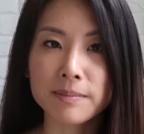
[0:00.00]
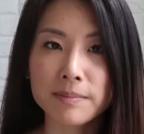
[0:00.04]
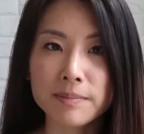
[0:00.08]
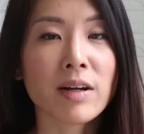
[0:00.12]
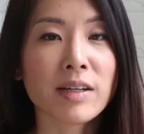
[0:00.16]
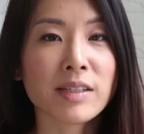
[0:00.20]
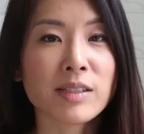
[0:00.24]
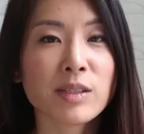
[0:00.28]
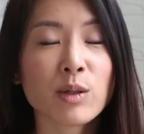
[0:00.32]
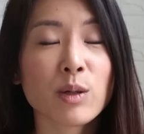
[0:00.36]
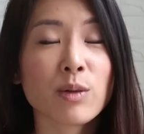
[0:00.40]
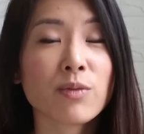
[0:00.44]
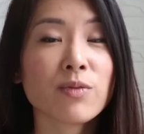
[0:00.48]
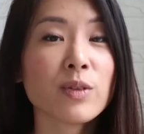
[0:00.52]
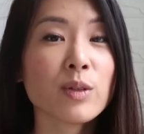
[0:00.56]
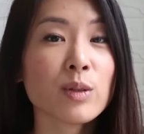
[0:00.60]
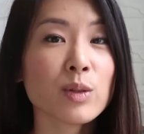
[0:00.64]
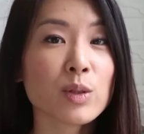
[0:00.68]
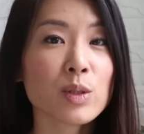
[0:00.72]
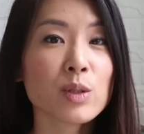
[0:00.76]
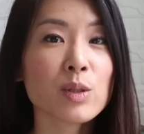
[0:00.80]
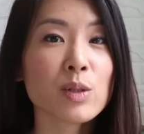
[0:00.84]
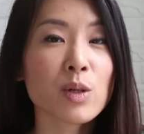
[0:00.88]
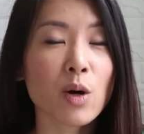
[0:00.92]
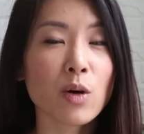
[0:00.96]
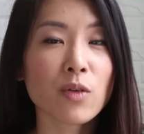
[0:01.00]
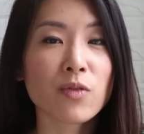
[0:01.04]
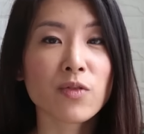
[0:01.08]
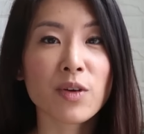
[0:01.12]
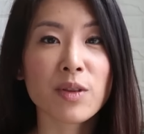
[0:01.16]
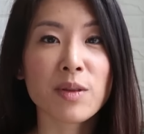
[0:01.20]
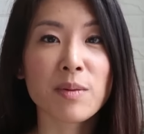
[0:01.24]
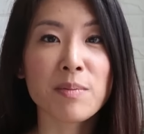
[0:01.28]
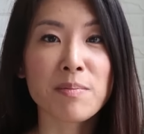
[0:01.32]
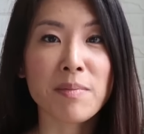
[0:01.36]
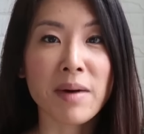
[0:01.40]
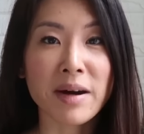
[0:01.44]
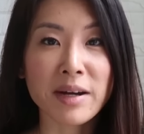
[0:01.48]
All right, so if you do go for
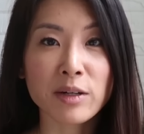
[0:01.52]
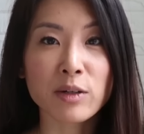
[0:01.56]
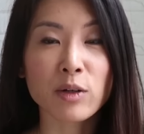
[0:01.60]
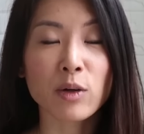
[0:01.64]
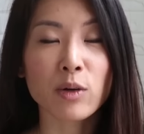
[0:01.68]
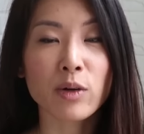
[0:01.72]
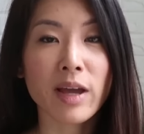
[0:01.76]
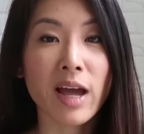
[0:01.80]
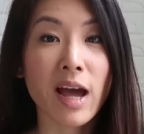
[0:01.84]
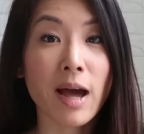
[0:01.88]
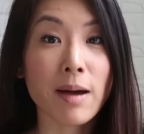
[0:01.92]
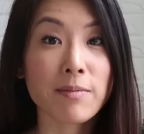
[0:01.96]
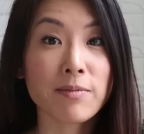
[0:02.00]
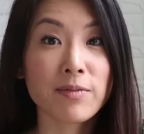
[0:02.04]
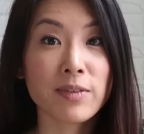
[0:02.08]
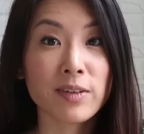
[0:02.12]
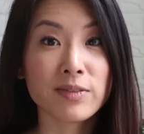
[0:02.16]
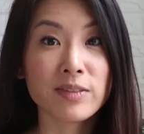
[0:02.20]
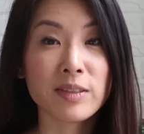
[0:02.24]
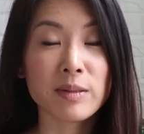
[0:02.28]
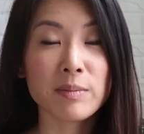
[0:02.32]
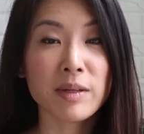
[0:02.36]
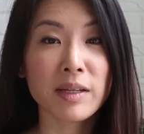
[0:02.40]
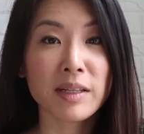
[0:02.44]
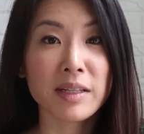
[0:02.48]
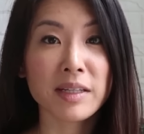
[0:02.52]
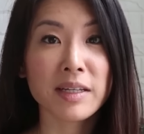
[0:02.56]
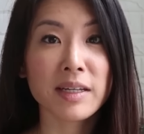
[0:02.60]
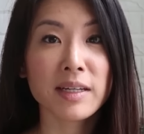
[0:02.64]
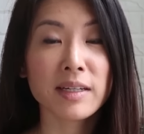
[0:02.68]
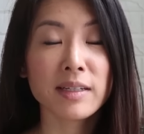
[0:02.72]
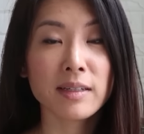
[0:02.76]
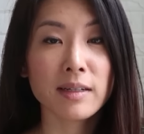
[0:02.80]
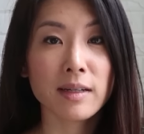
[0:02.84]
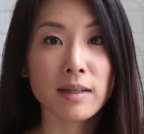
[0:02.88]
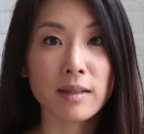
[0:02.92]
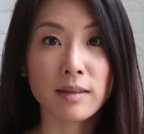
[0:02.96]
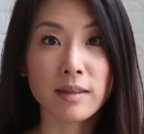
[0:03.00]
the micro cap 50
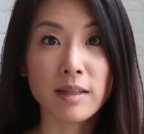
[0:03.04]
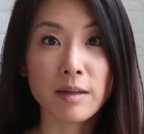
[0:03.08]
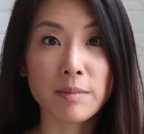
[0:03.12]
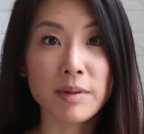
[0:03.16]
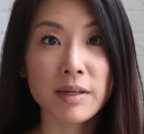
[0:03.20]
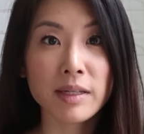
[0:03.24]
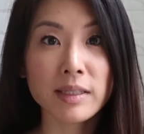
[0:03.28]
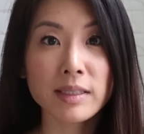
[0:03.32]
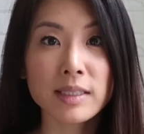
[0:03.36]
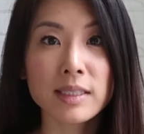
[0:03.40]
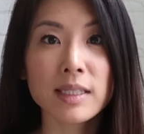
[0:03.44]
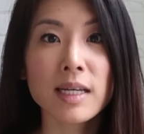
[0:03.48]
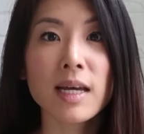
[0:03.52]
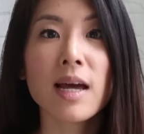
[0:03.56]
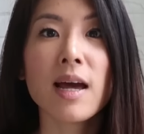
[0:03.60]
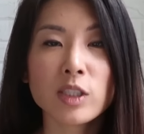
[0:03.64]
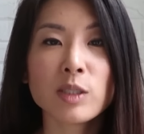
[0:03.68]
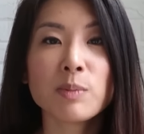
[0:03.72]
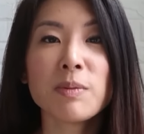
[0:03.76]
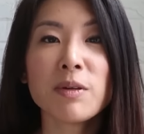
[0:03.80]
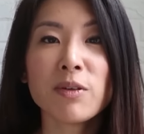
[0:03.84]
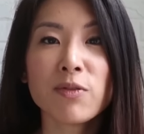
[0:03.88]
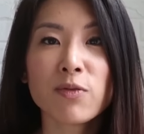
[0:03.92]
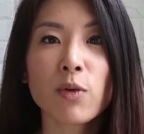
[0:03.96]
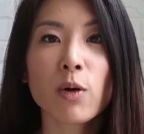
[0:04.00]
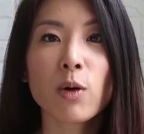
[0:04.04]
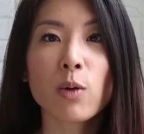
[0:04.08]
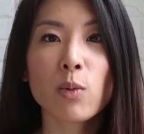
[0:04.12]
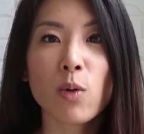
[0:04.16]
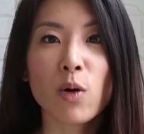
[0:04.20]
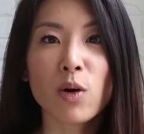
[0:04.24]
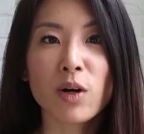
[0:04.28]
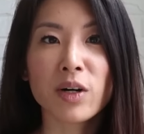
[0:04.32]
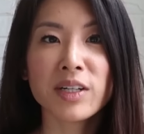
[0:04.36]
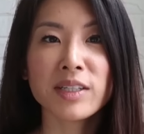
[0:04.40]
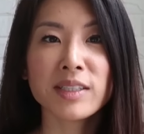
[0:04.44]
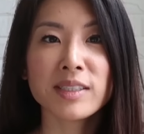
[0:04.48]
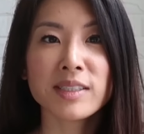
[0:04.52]
million limit, just be
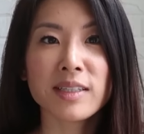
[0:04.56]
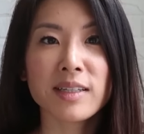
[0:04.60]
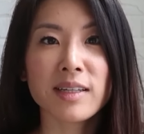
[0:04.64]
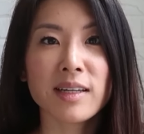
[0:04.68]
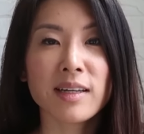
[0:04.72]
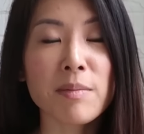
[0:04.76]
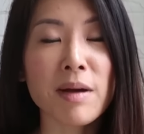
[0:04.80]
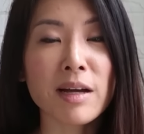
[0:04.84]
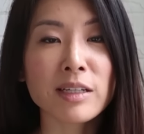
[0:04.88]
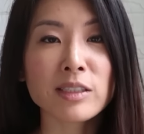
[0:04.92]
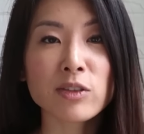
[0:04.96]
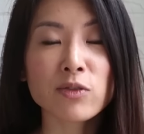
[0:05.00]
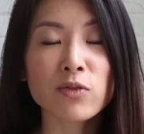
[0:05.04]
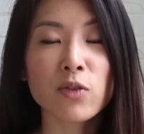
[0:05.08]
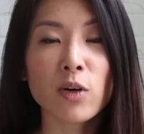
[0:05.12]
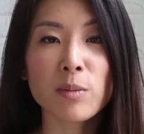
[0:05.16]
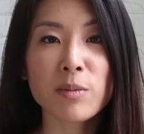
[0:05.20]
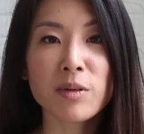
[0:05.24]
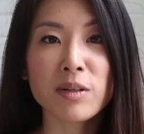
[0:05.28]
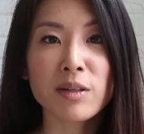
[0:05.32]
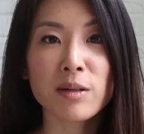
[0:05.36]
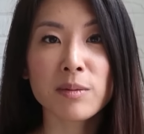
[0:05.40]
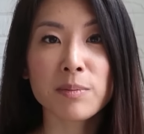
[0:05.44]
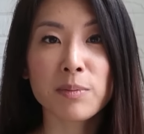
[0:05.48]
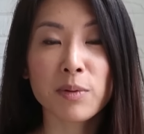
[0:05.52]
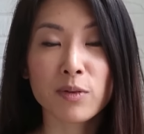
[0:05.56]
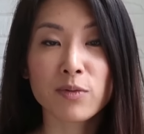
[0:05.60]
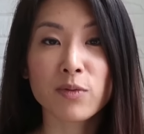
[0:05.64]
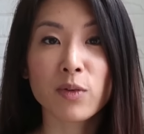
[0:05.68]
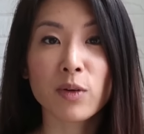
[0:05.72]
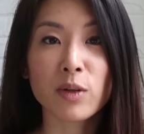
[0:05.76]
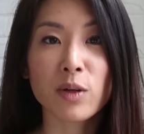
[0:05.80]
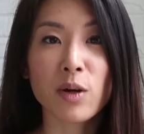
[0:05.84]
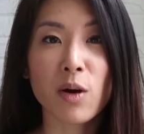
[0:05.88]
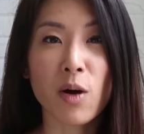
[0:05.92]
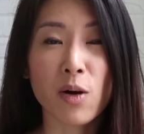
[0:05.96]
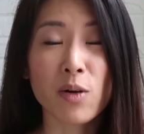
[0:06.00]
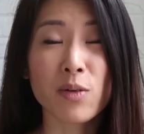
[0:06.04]
forewarned, a Magic Formula
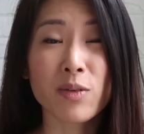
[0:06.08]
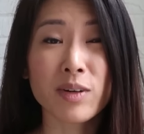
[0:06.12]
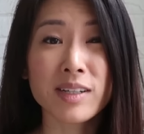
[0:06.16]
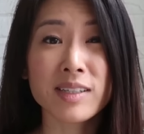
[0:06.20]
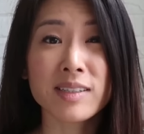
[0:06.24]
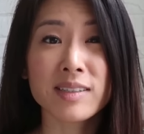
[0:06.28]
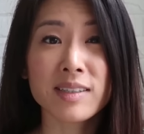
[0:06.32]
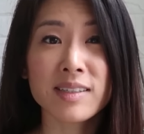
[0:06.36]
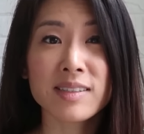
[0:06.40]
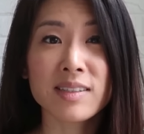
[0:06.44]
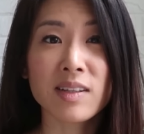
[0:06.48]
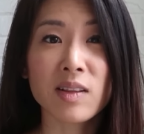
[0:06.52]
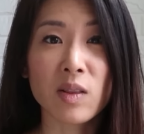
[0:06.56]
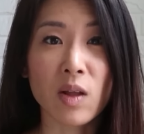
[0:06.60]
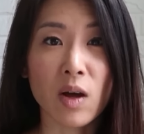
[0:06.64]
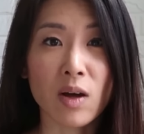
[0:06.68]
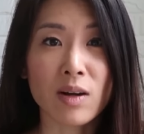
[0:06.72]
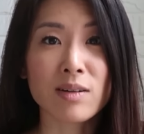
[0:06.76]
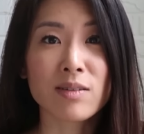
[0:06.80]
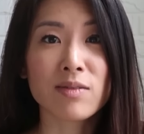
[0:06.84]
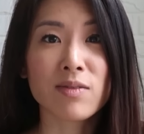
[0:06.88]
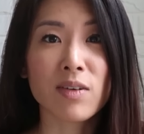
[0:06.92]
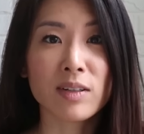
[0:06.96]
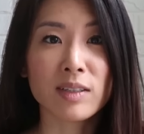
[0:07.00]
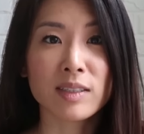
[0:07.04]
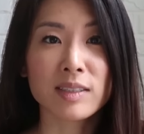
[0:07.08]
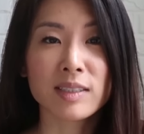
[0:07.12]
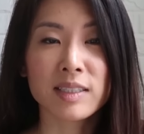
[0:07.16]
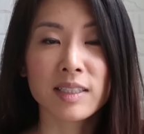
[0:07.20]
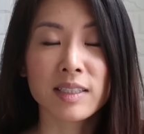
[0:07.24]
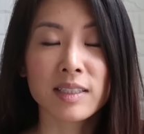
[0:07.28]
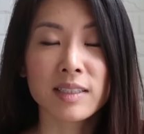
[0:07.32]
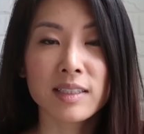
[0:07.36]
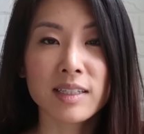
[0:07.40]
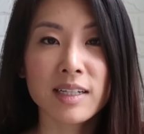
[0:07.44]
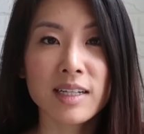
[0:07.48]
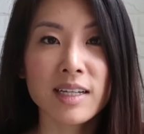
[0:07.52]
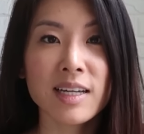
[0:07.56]
portfolio already sees a lot of
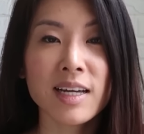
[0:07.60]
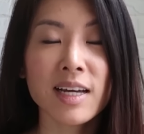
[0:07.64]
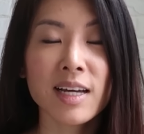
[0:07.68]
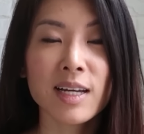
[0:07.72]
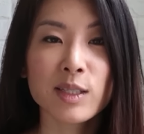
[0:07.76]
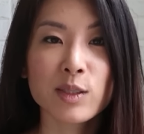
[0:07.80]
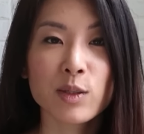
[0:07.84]
volatility.